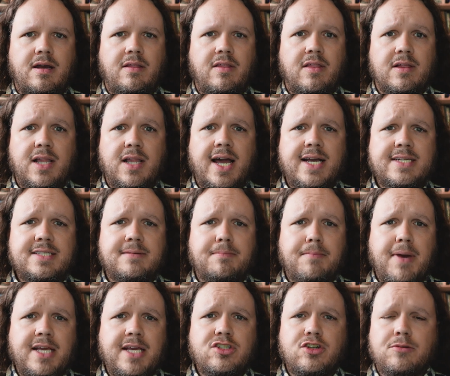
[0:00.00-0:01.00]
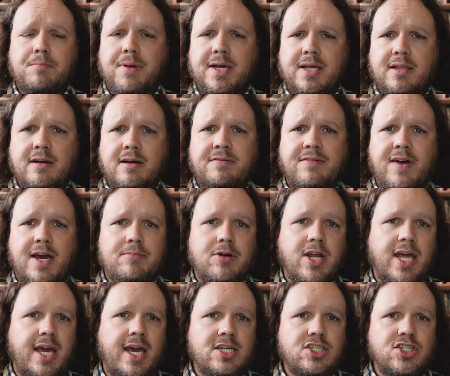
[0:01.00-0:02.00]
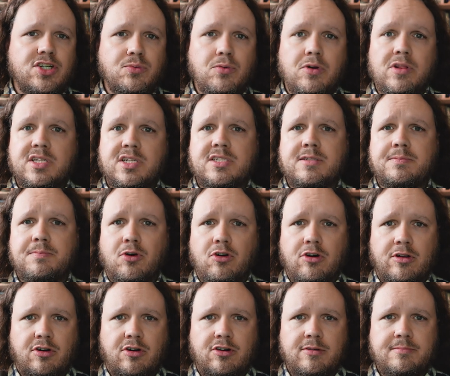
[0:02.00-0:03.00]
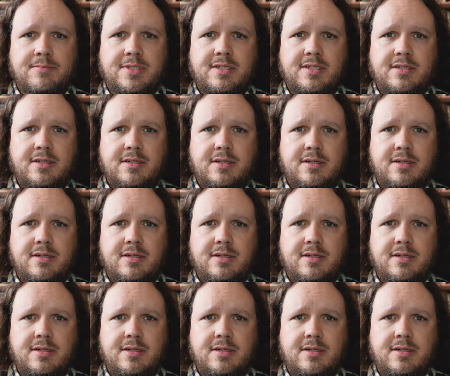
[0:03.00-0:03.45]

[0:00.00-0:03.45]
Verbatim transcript: The last major bit of fabrication were the support arms.